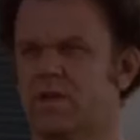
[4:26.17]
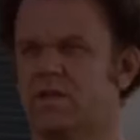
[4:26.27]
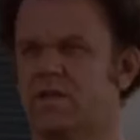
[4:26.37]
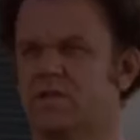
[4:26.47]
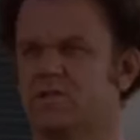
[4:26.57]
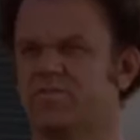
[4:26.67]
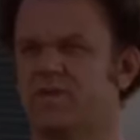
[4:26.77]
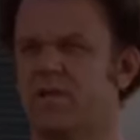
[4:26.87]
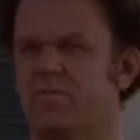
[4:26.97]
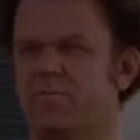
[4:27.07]
I can catch
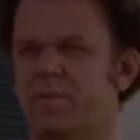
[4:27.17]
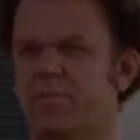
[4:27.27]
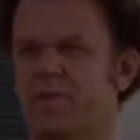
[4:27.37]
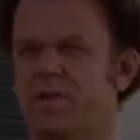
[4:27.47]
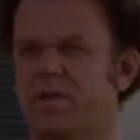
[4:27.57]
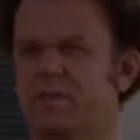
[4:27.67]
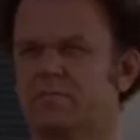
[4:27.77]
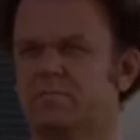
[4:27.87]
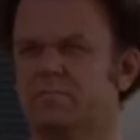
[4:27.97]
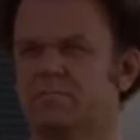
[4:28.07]
a fly with my bare
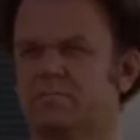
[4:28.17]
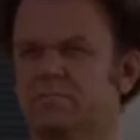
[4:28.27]
hand.